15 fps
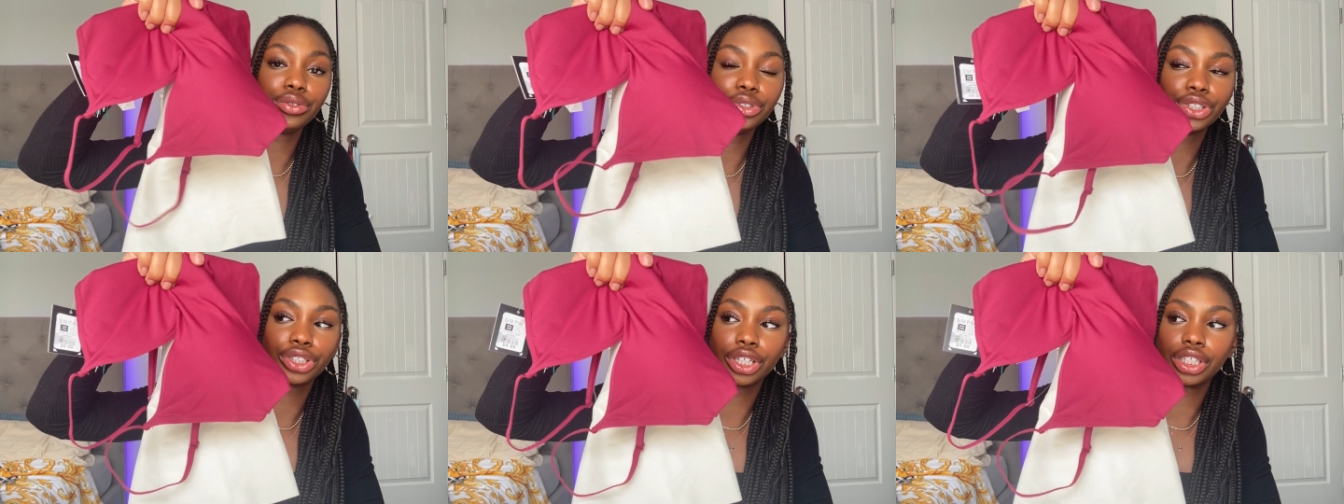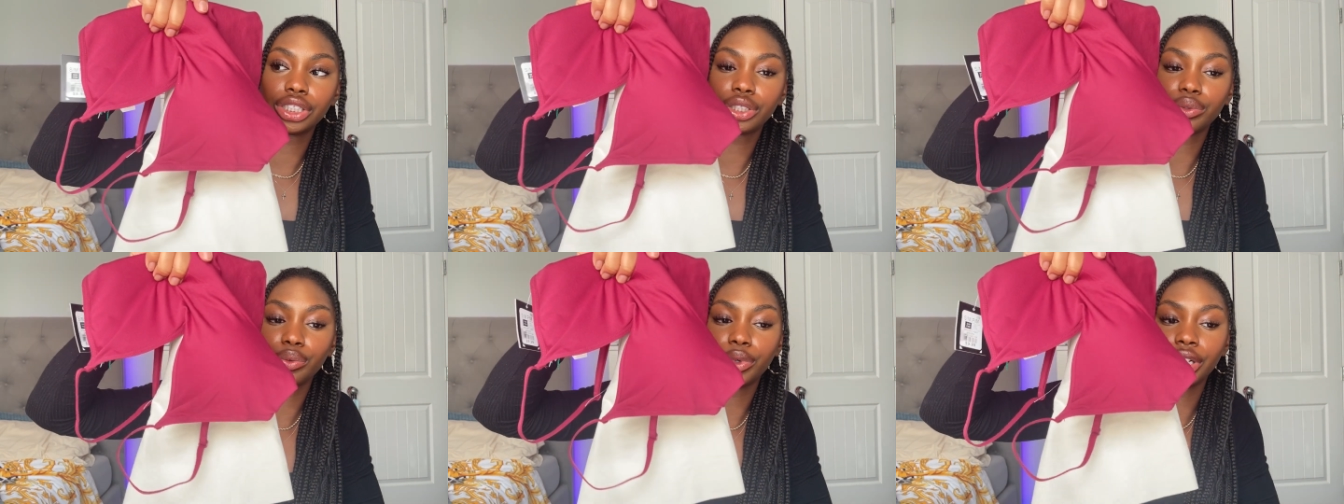shirts
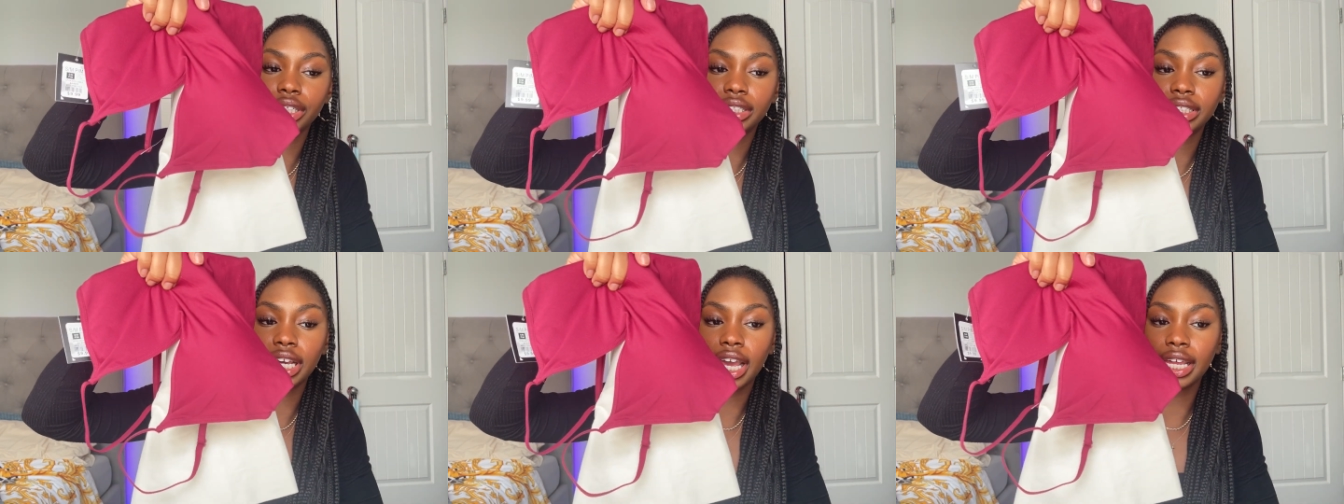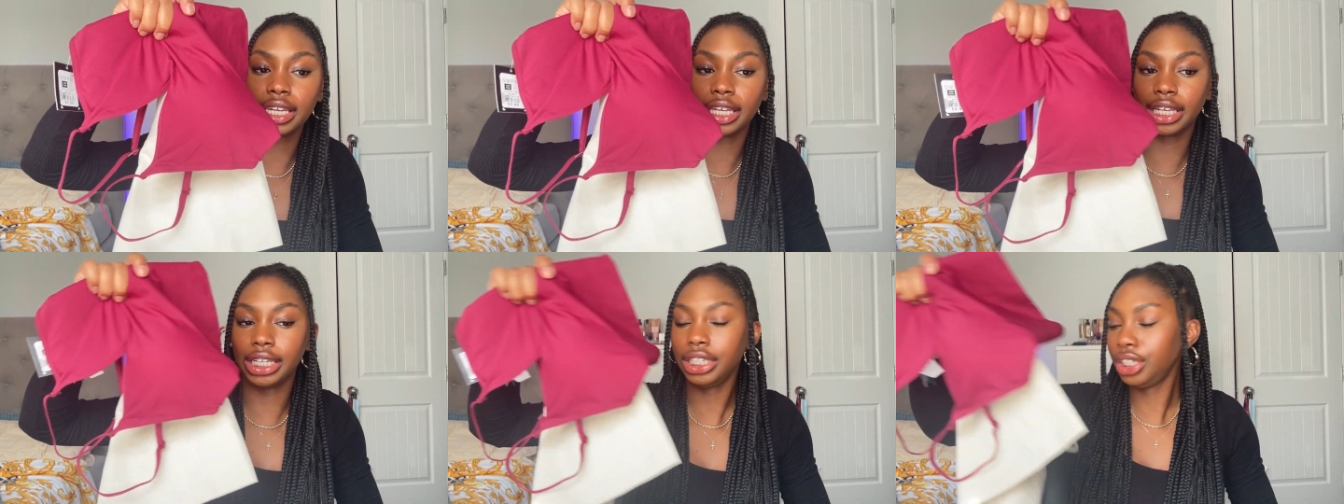were 10
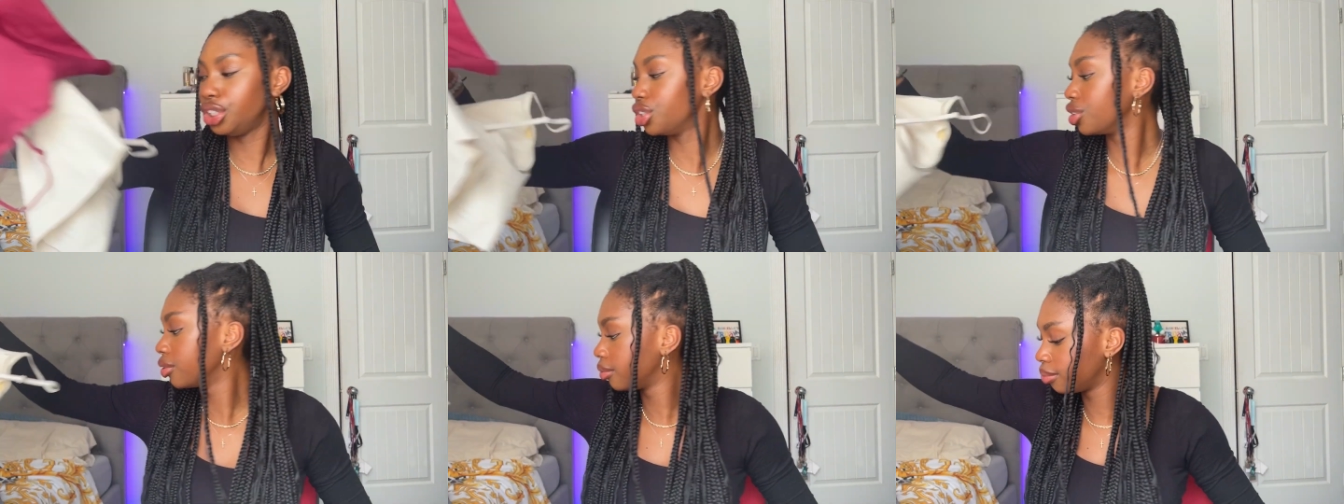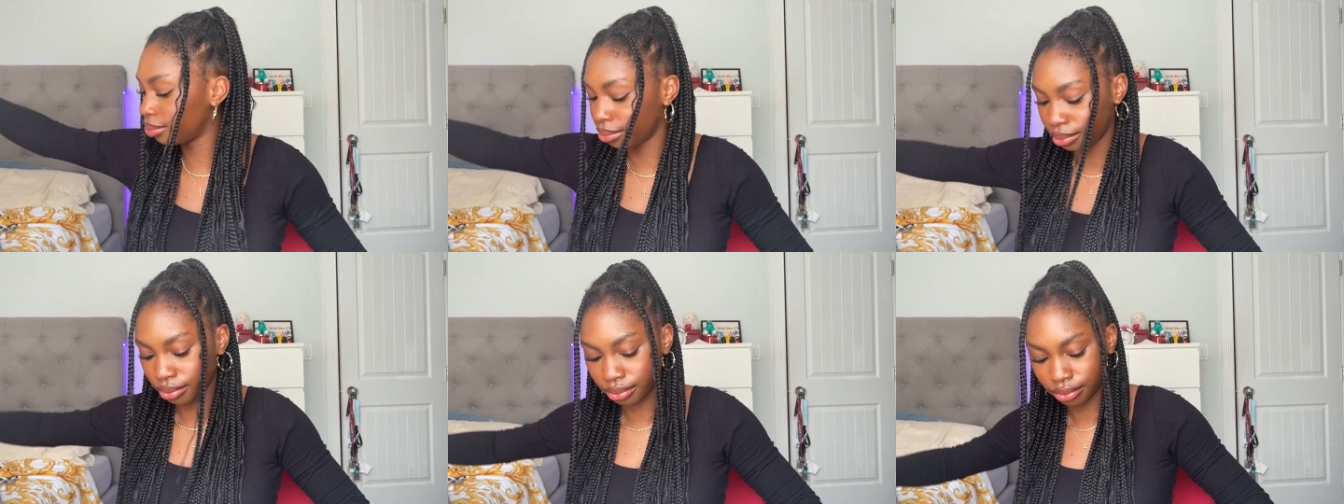each.
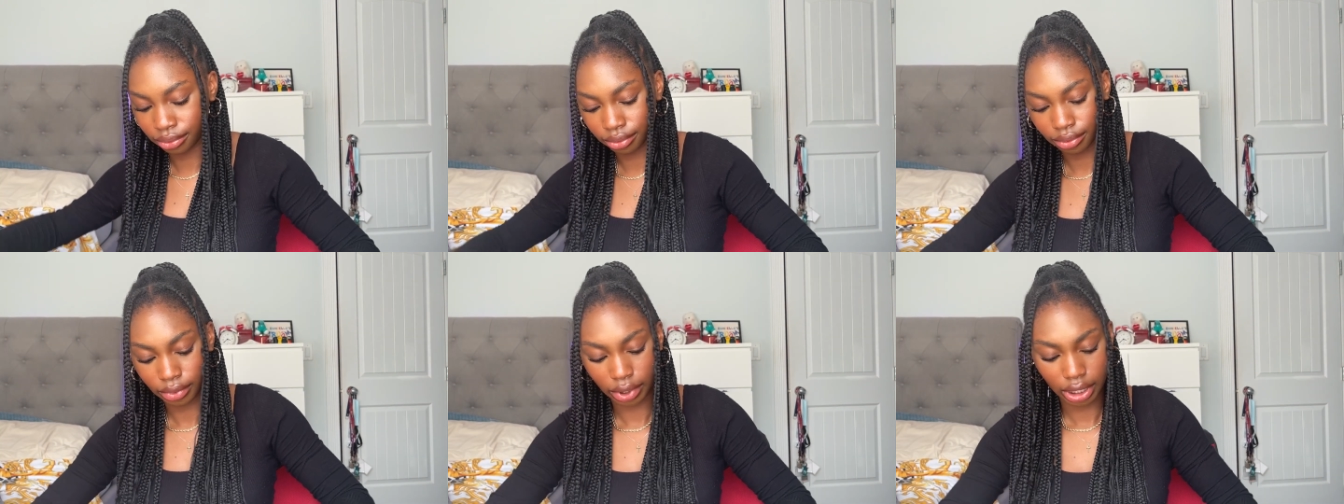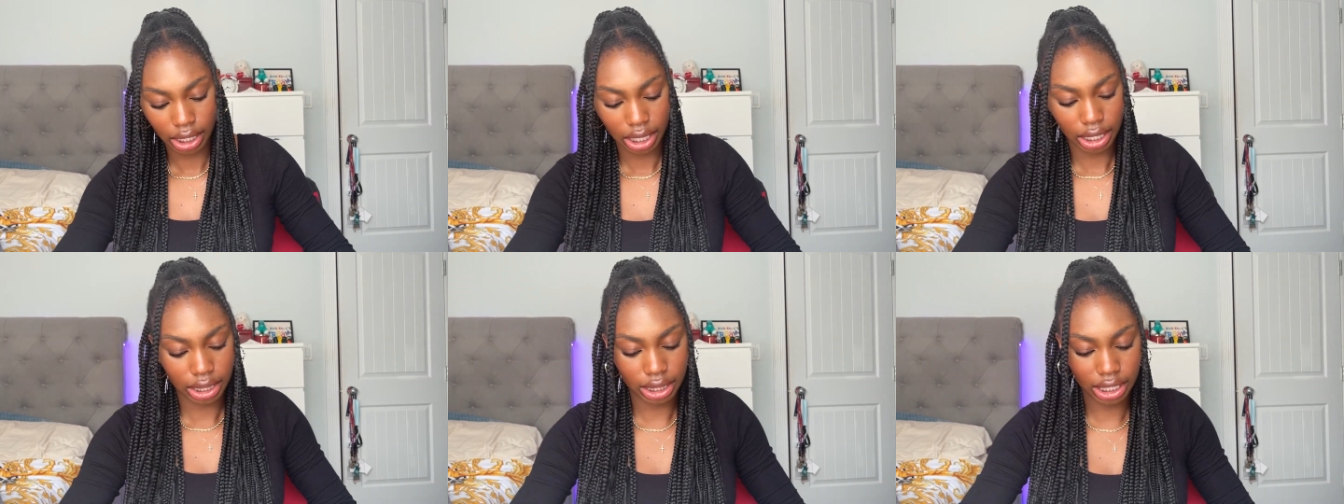
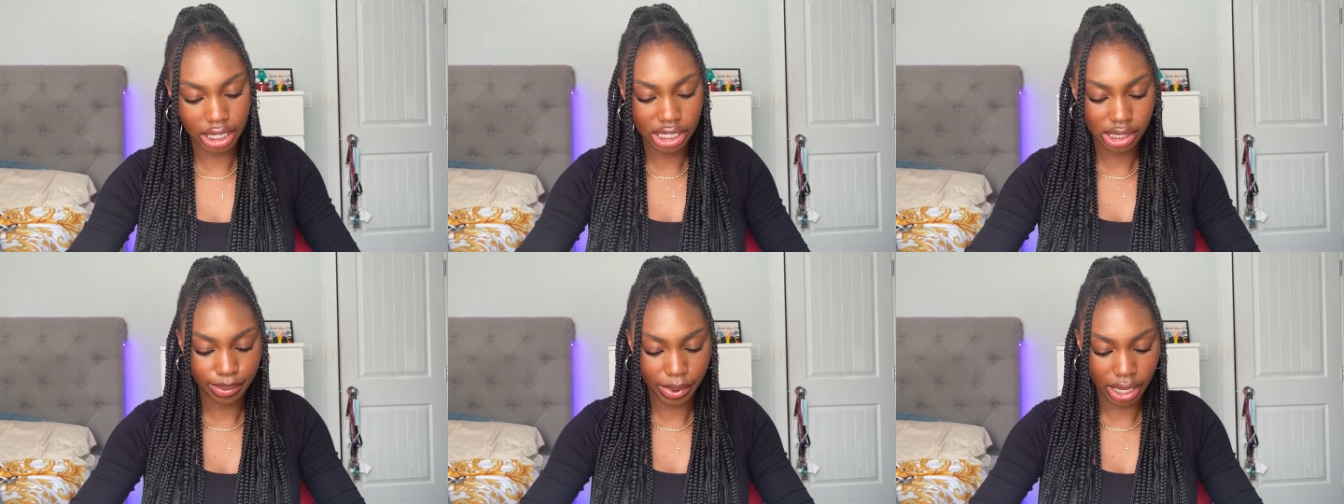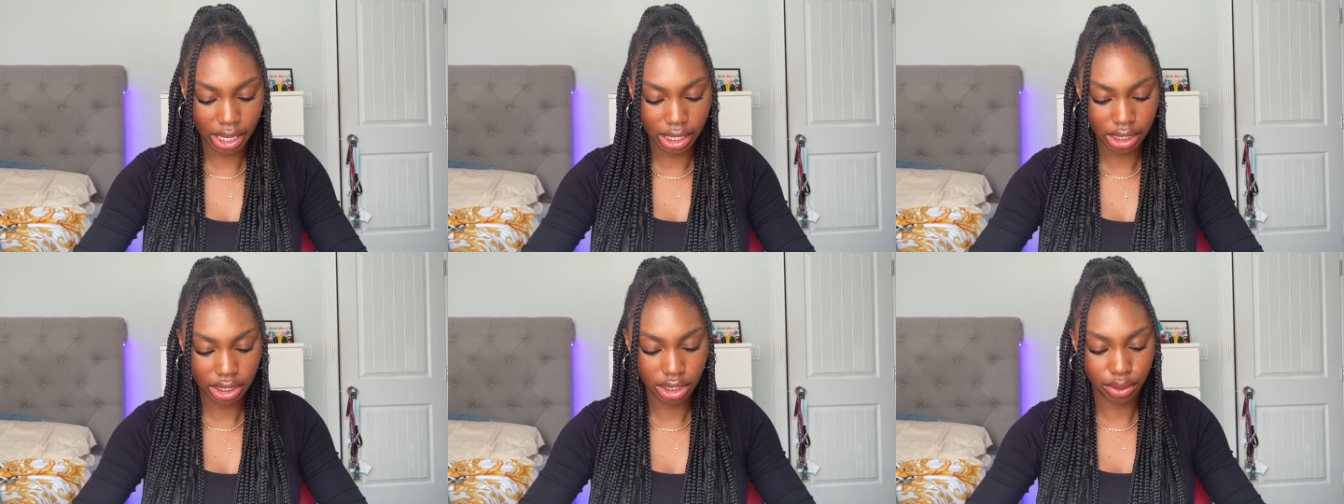These
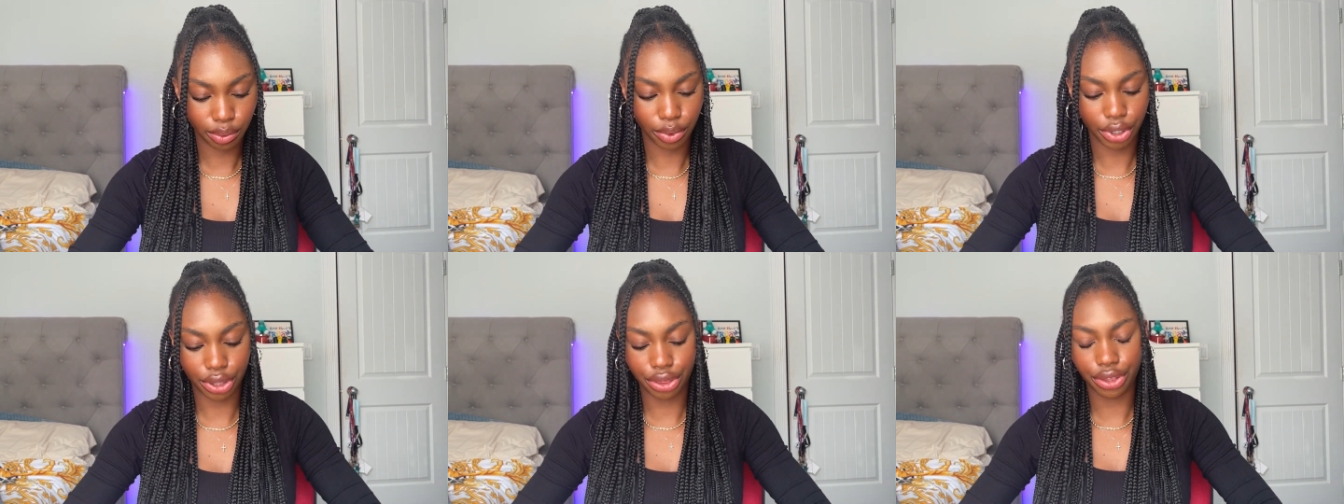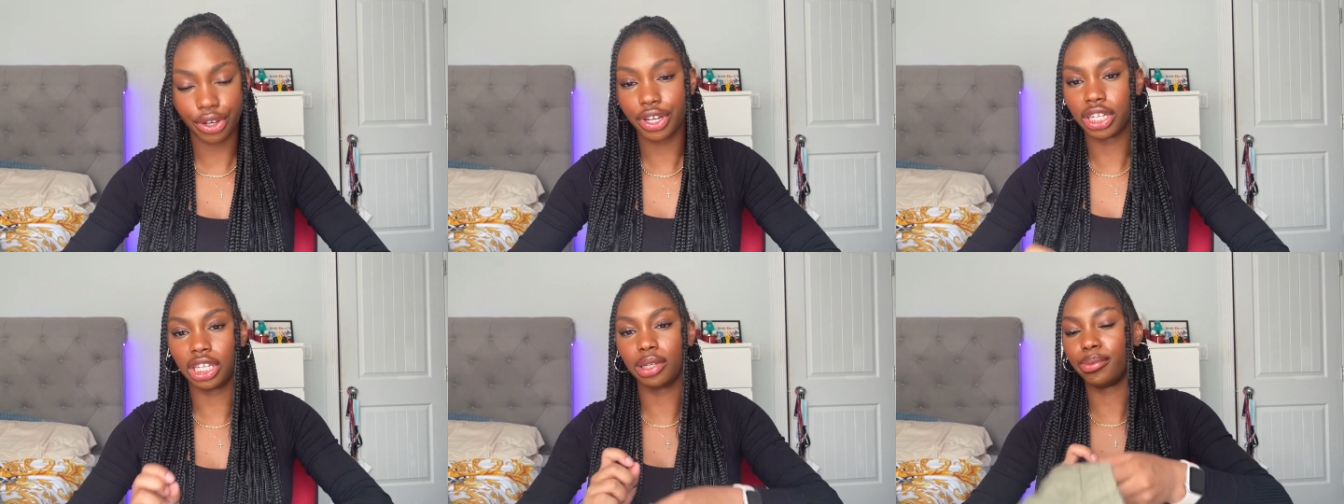pants were
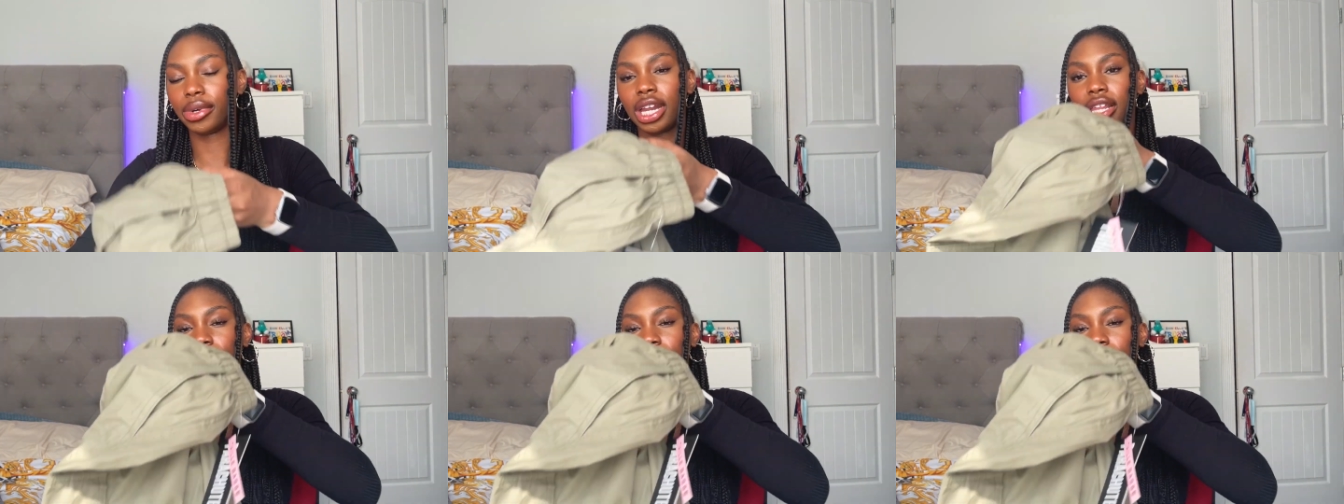30 but I